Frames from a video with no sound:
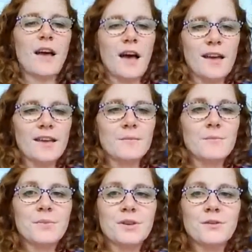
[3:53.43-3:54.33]
I
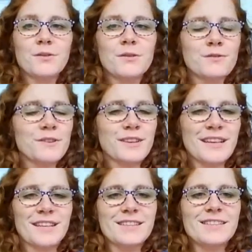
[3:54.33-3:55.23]
am beautiful
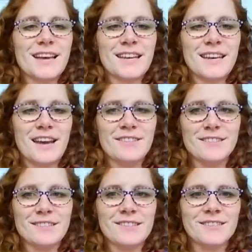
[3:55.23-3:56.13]
inside and
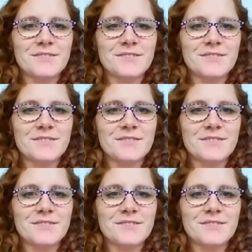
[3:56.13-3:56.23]
out.